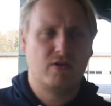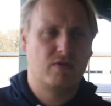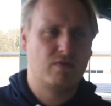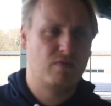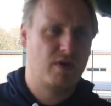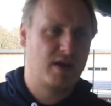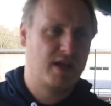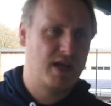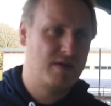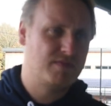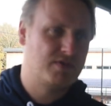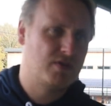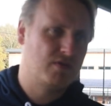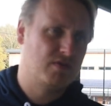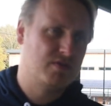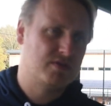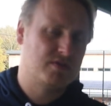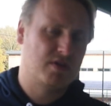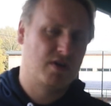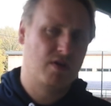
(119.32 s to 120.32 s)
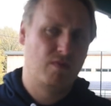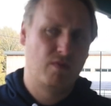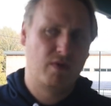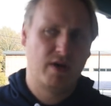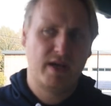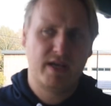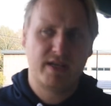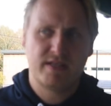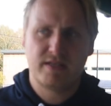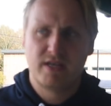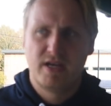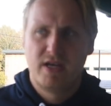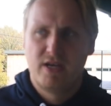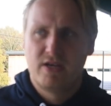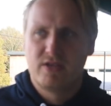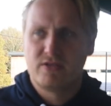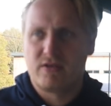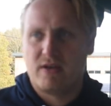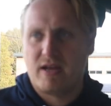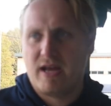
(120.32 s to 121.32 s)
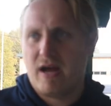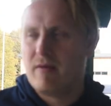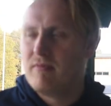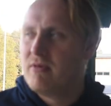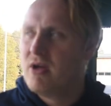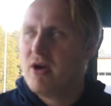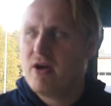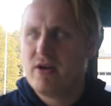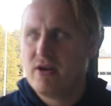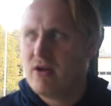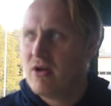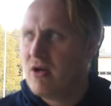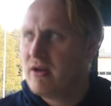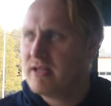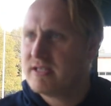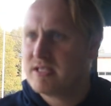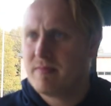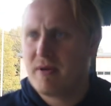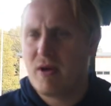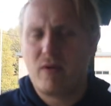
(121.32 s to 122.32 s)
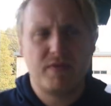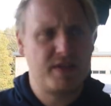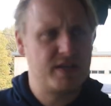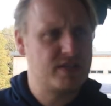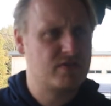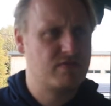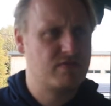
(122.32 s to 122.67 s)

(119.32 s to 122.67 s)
when games are going certain ways. So like I'm learning all this about this